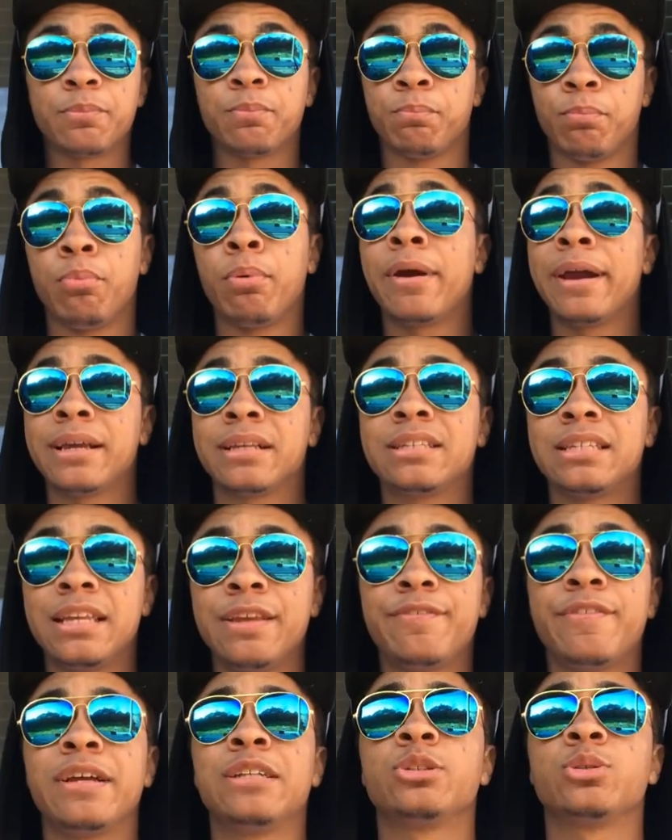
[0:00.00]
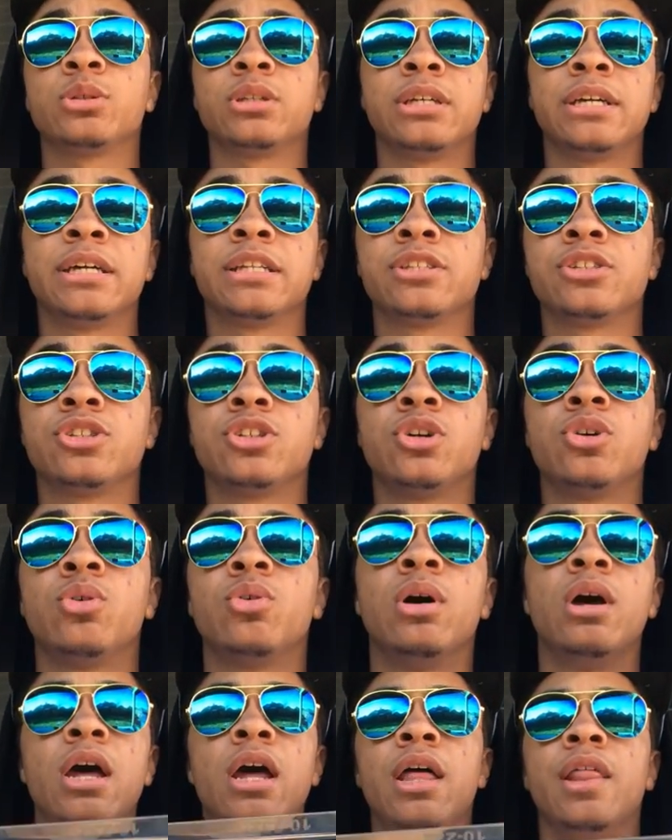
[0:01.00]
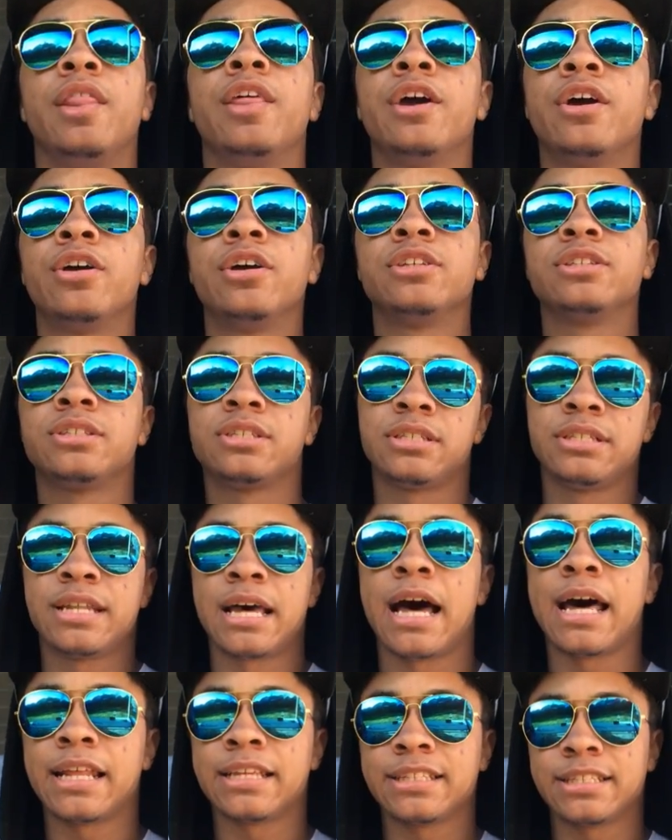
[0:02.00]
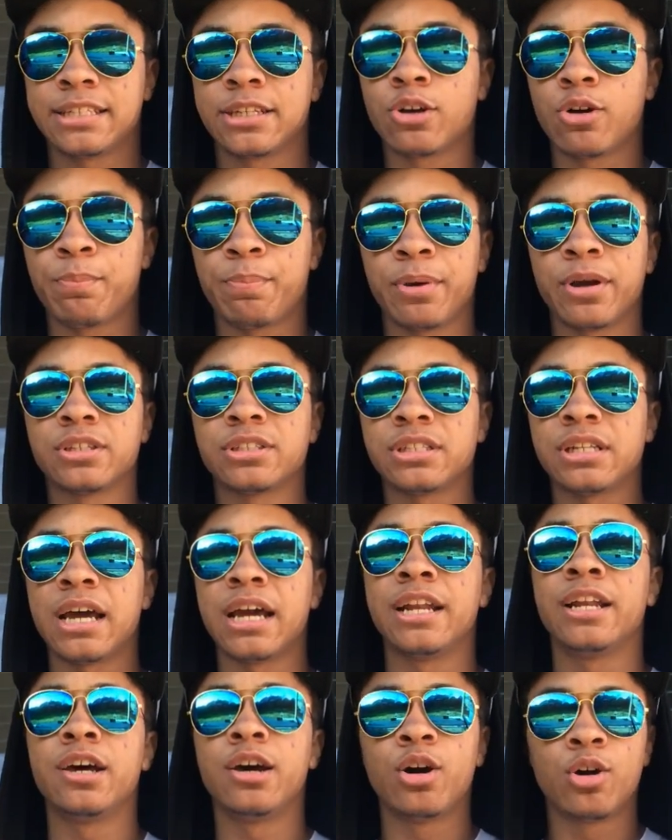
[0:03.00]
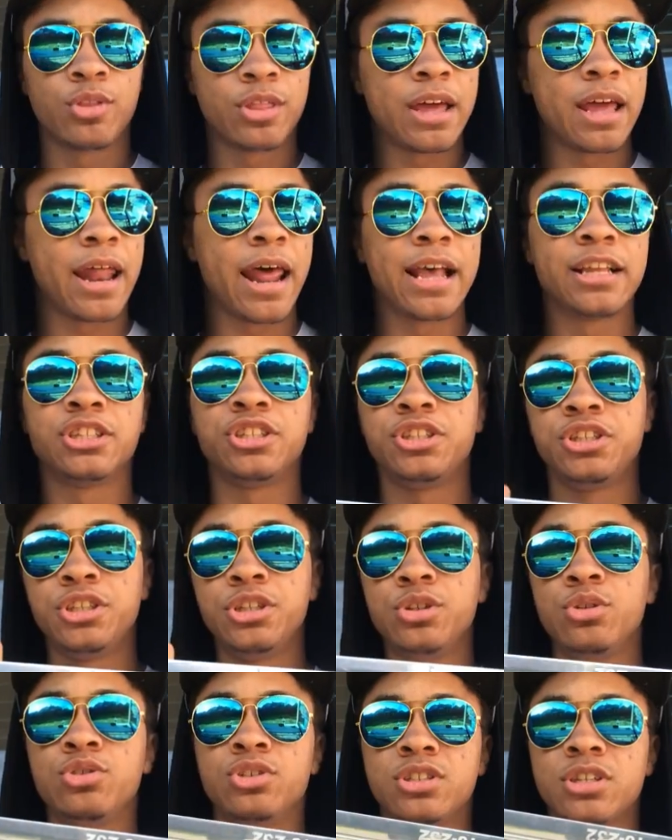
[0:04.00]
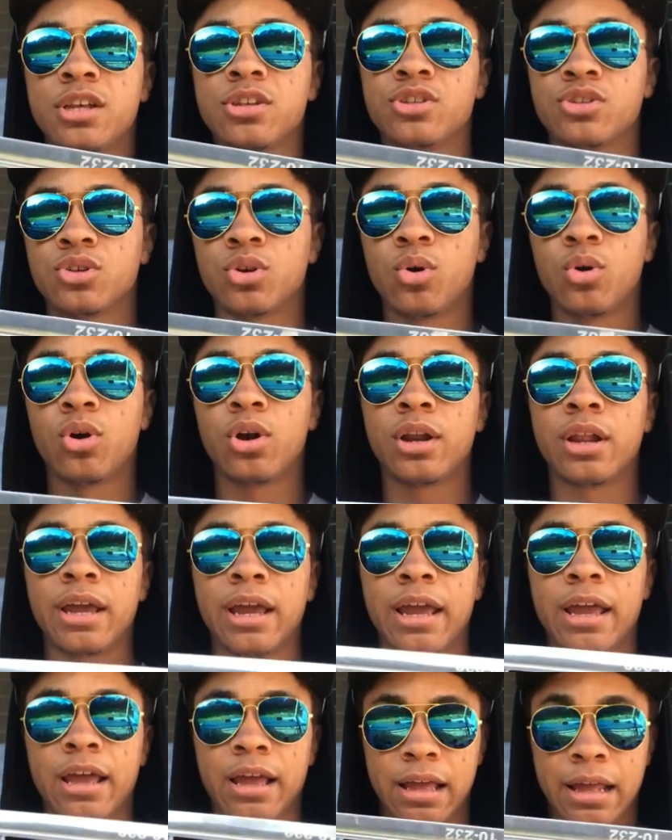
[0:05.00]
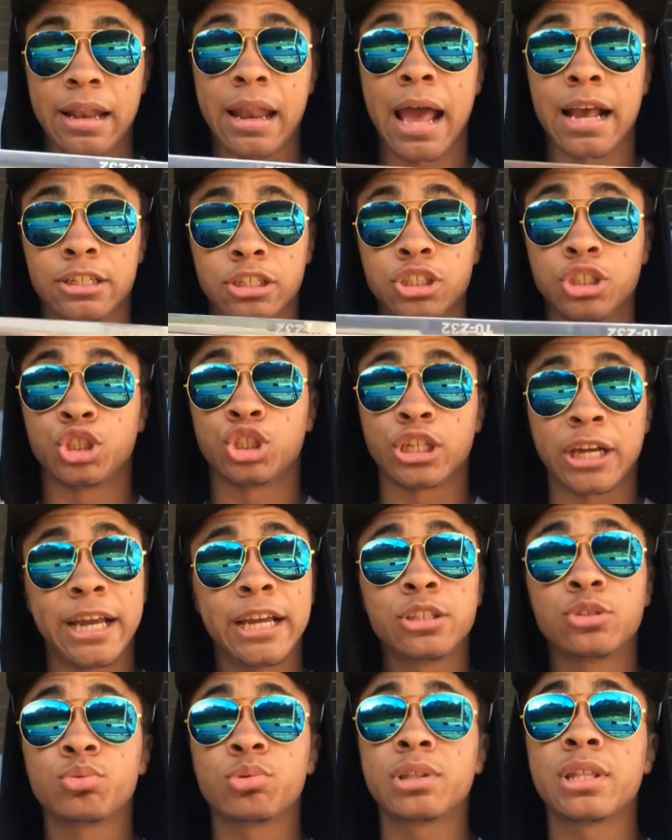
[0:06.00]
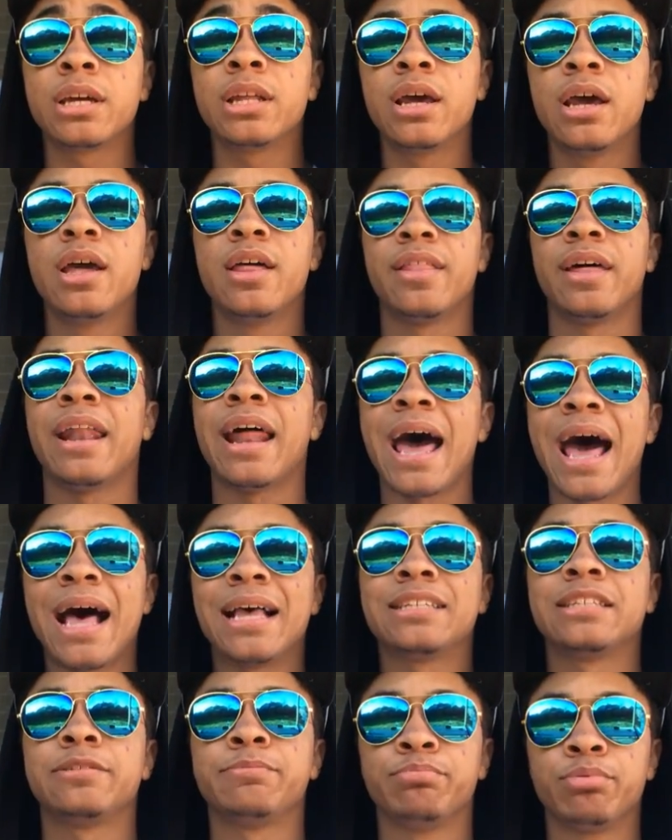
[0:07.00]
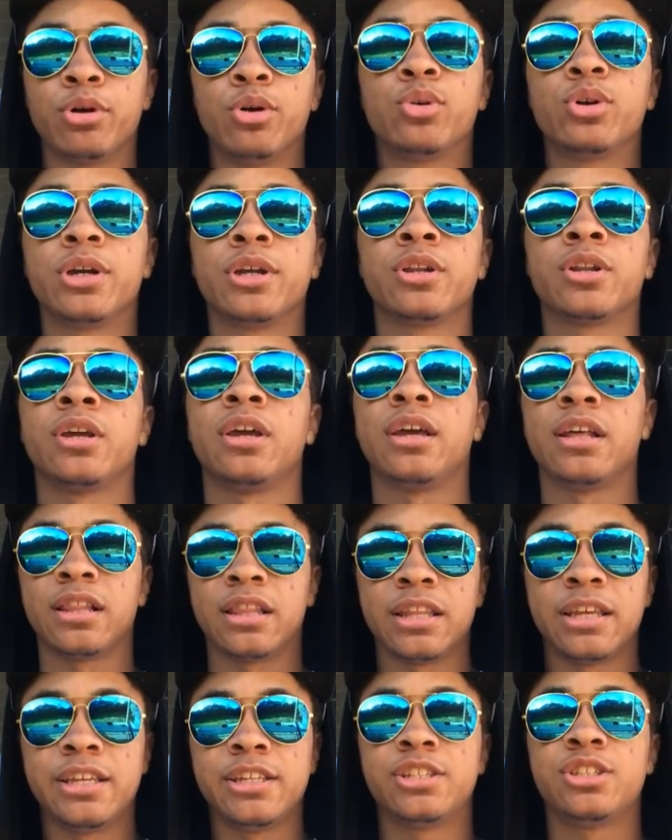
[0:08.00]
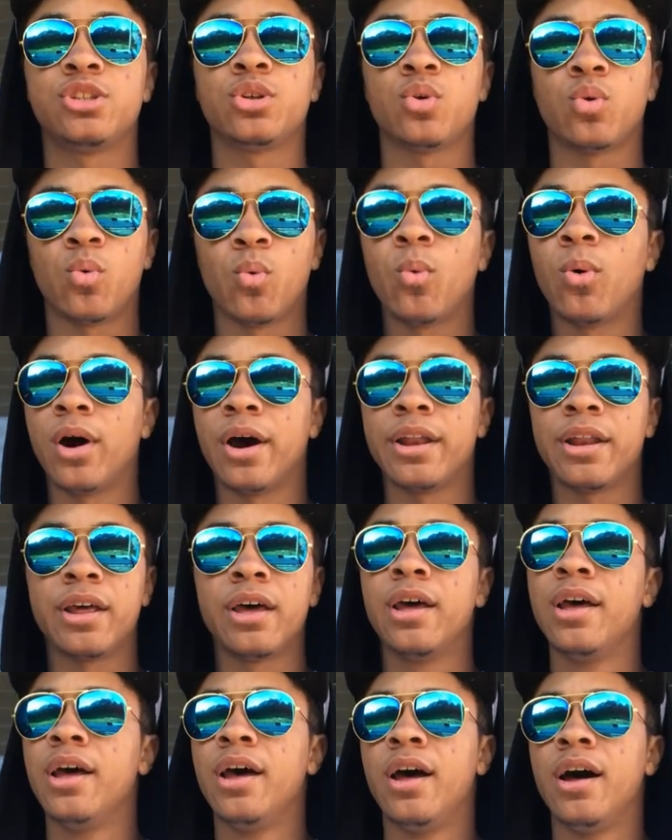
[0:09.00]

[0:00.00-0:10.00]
It breaks eventually. And so there is not a single person I know that has used this sword and actually trains with it that hasn't broken at least one.